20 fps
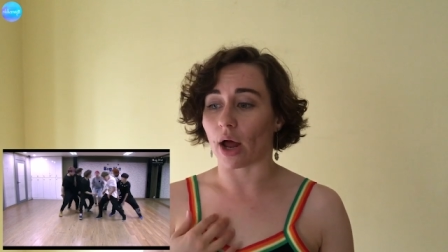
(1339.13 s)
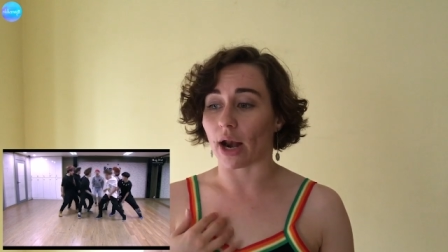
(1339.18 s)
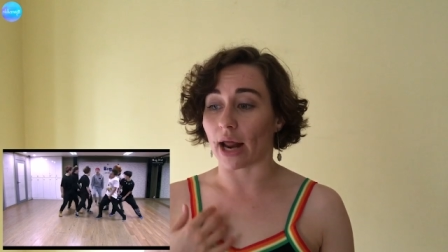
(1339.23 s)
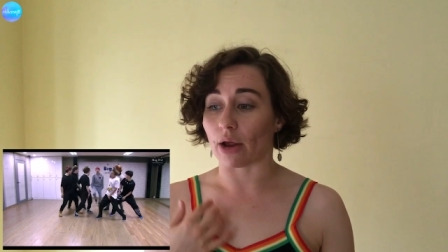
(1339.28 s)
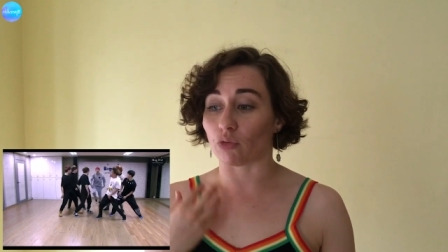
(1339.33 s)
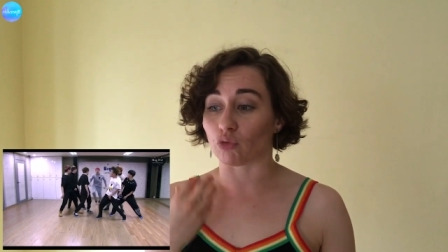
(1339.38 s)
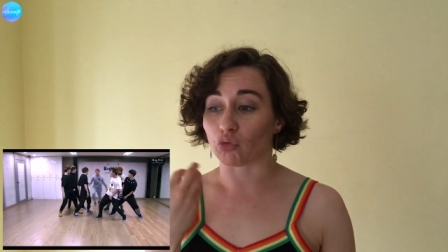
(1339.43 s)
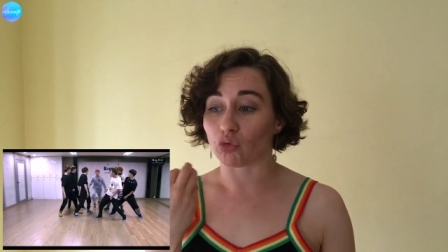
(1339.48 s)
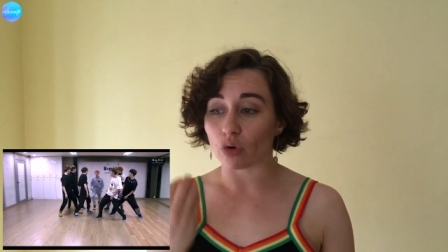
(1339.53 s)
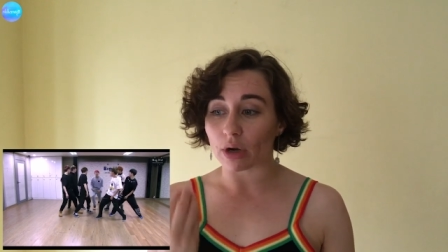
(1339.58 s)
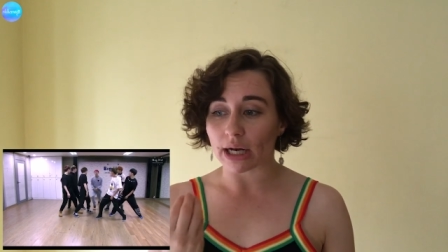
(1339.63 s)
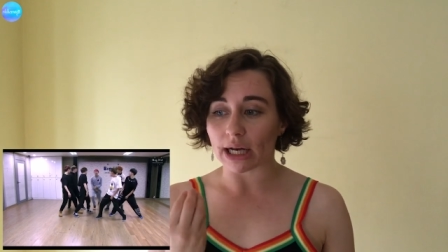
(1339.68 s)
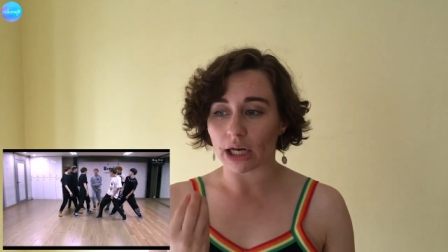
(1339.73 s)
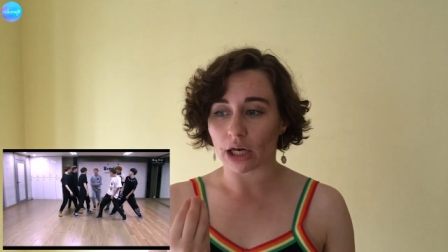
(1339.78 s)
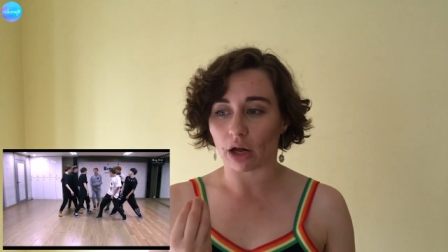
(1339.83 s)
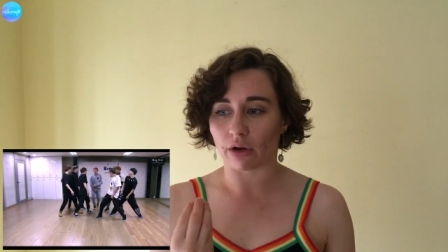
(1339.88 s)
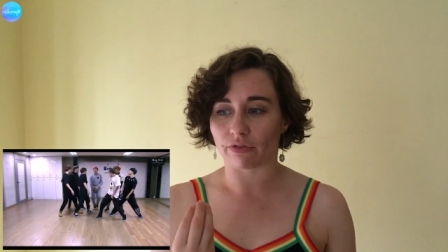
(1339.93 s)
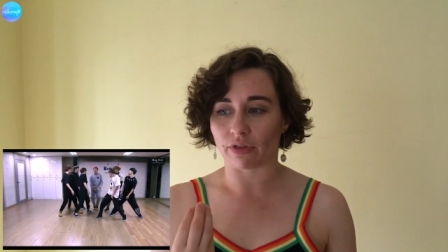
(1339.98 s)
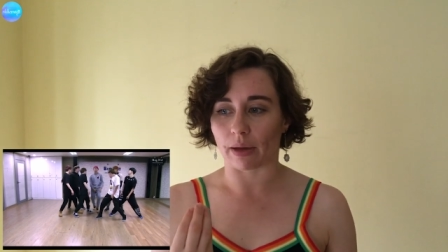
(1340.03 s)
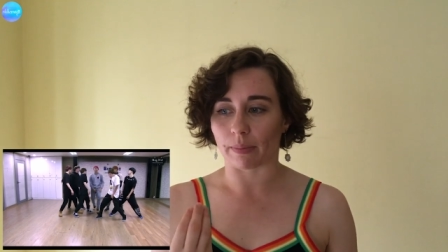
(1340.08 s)
And I really
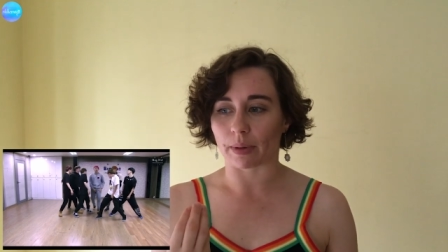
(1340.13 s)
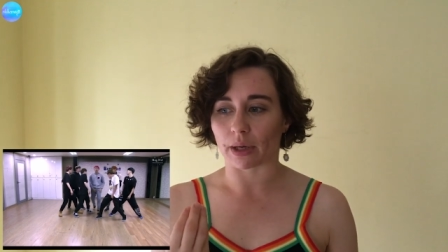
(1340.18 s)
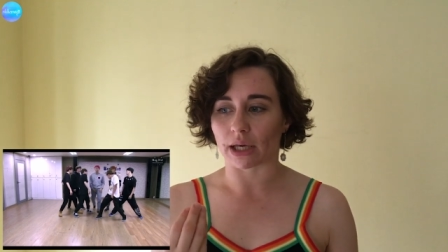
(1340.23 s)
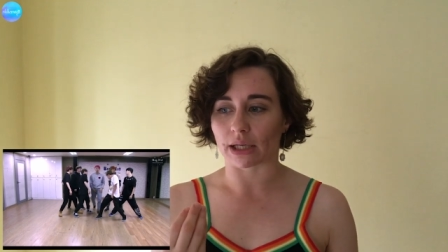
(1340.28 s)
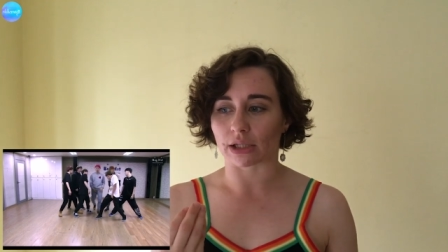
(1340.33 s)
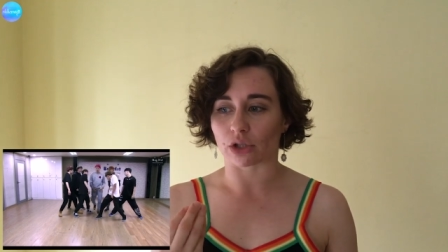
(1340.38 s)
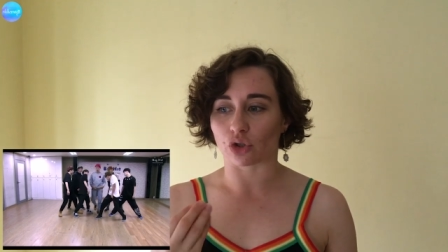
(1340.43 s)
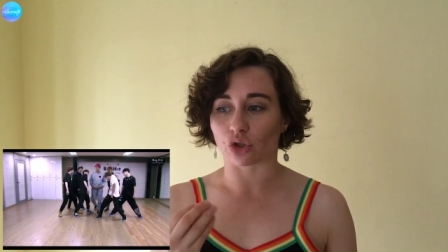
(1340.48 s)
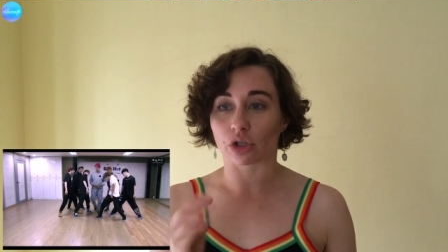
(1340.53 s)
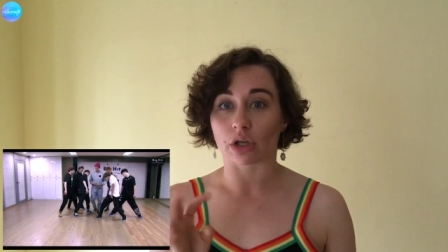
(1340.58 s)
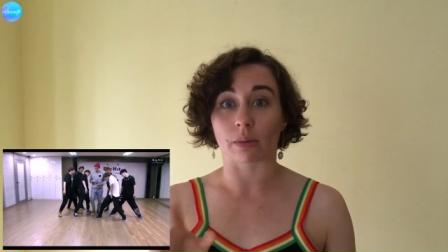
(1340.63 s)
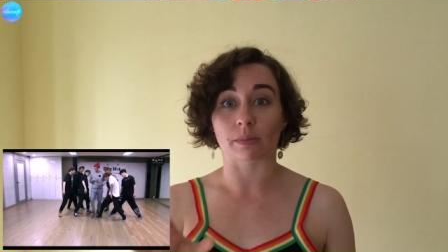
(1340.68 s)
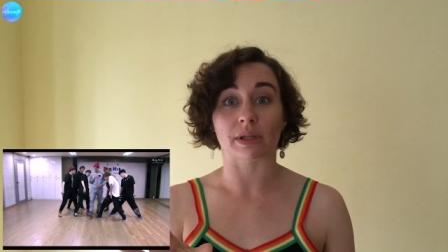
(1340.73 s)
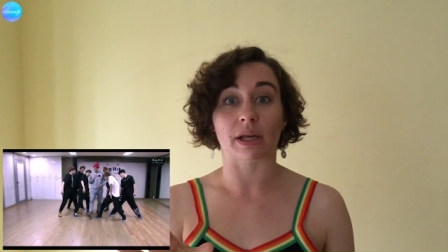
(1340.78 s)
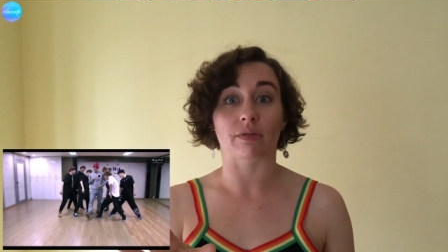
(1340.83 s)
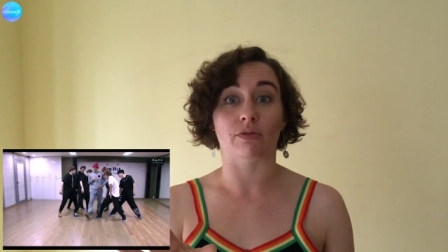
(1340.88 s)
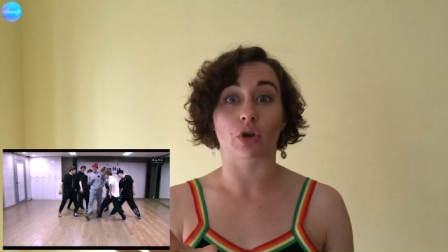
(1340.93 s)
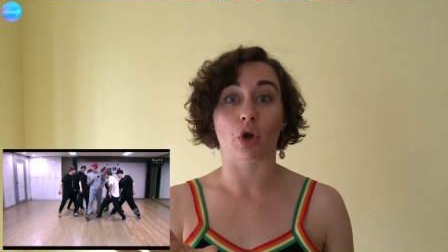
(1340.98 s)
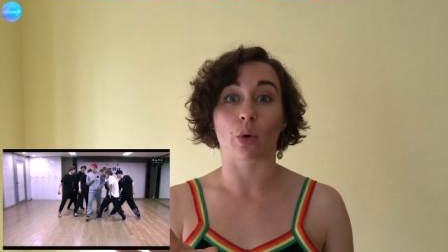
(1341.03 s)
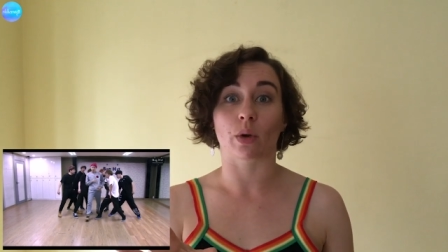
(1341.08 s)
love that because it just comes
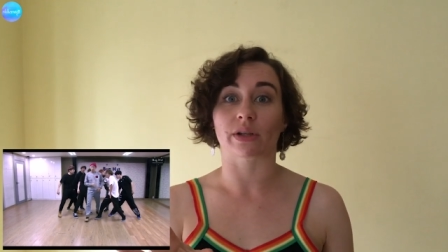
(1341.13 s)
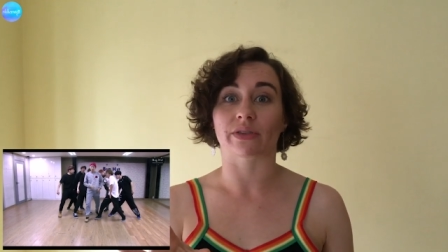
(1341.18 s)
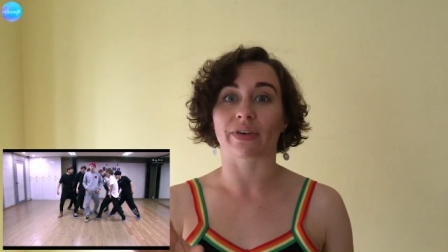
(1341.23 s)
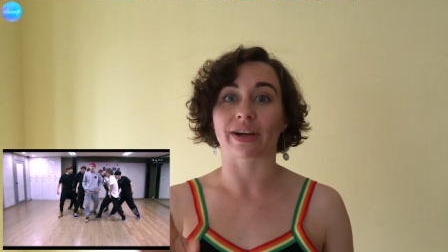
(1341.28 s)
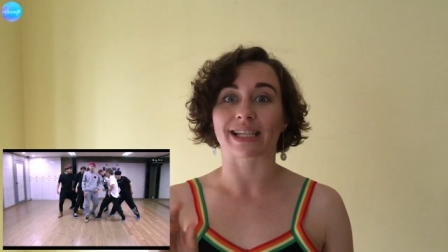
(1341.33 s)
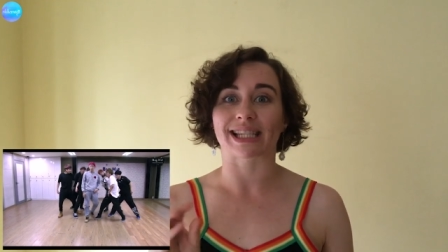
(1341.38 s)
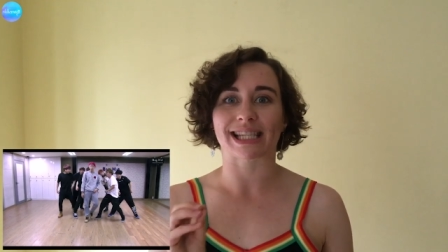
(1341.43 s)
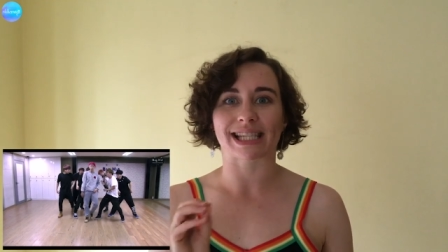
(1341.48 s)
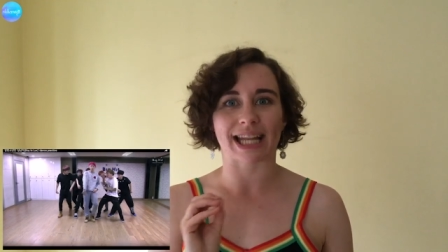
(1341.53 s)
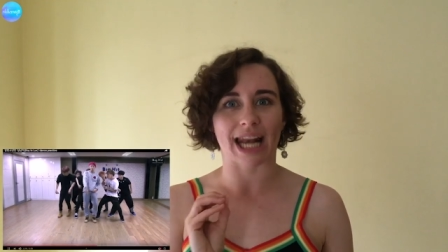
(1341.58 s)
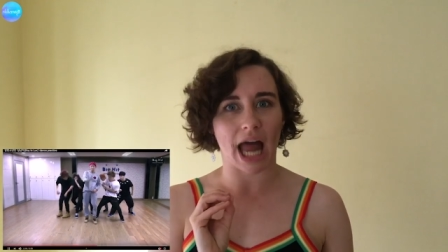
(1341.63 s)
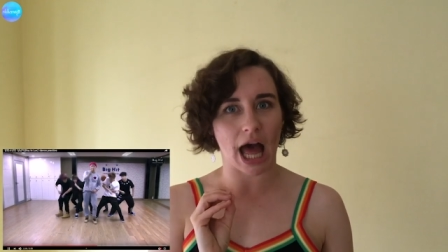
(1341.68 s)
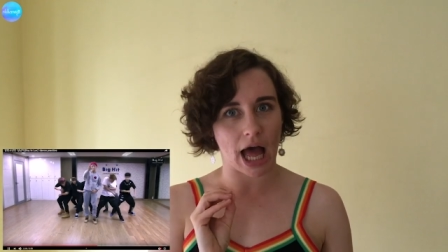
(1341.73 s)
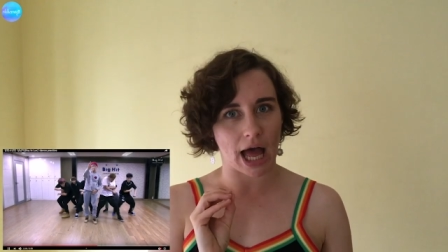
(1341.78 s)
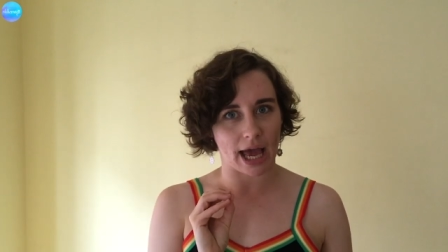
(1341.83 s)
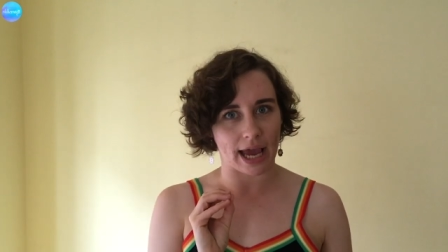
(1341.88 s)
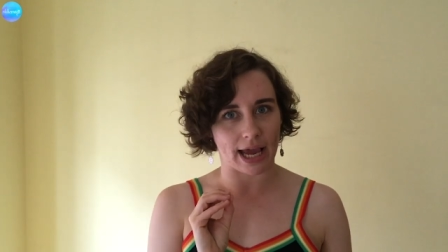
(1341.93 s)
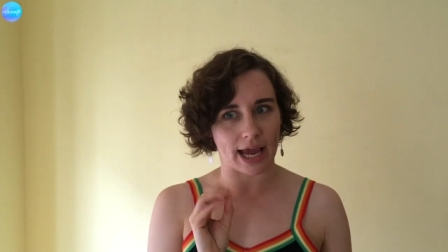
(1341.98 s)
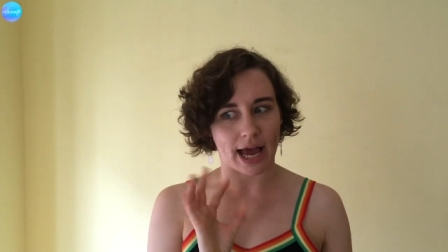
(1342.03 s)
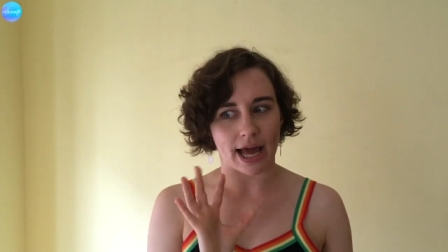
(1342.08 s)
out of nowhere. It's very
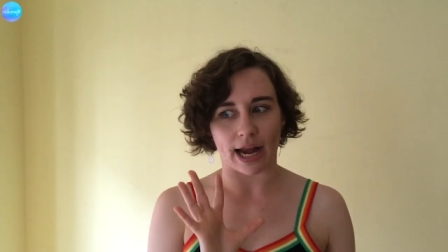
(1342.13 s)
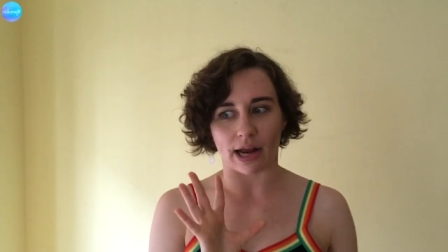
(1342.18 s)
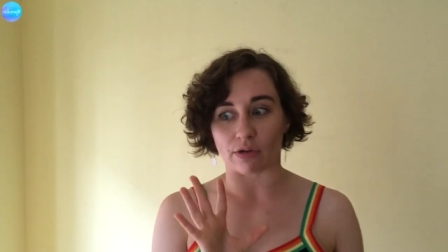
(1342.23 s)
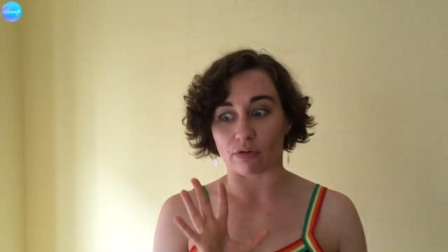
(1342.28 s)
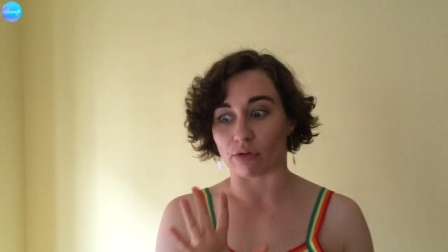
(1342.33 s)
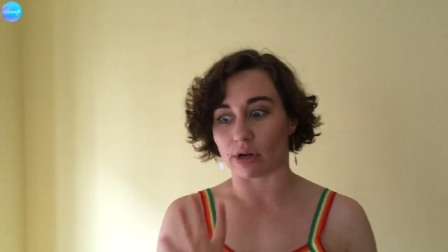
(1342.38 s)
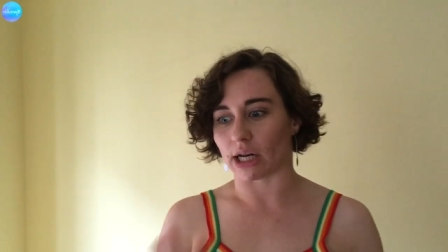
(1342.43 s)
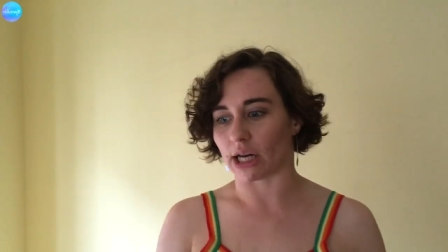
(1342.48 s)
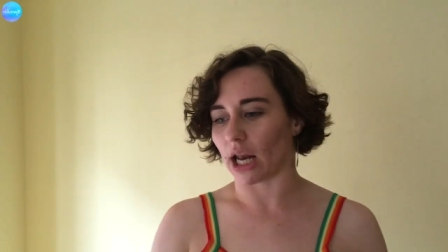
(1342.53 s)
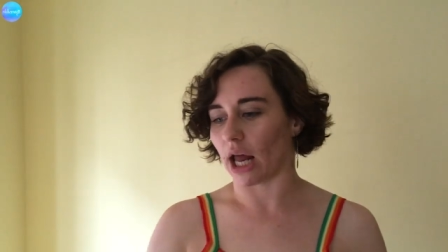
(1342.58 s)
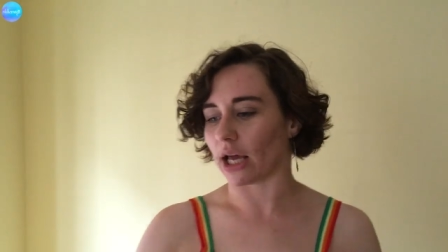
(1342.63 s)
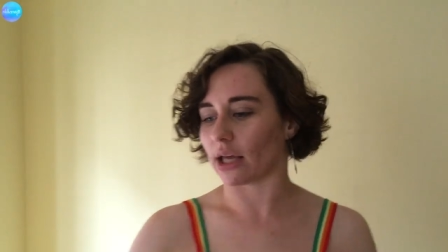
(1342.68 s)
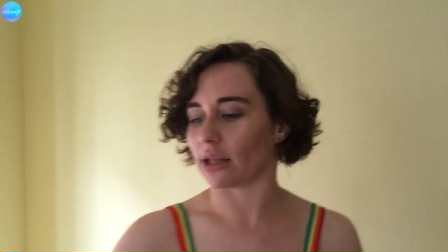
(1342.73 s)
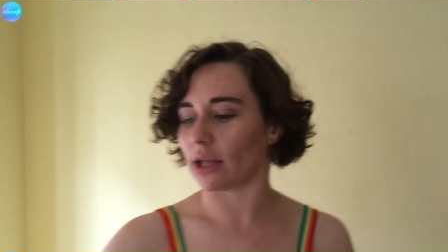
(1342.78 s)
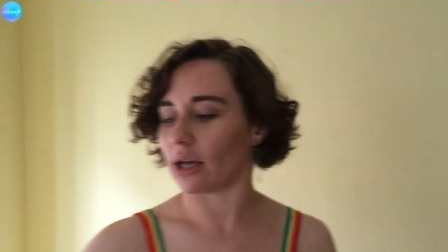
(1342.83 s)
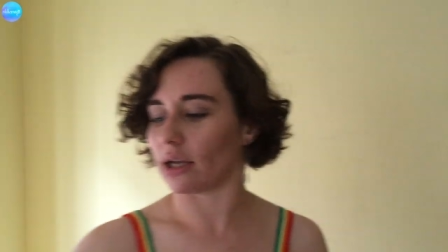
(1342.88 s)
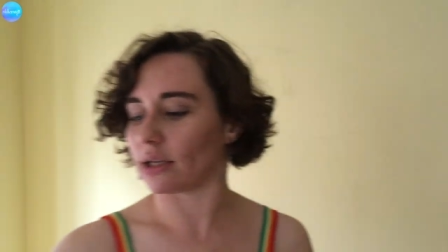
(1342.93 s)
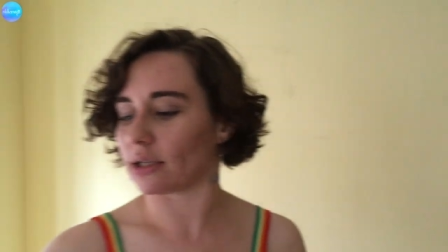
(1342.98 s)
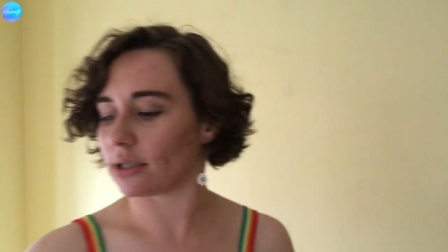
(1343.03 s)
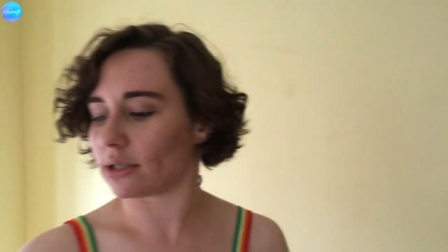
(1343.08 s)
sly and I really like
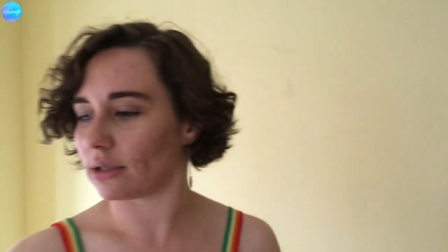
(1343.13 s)
that.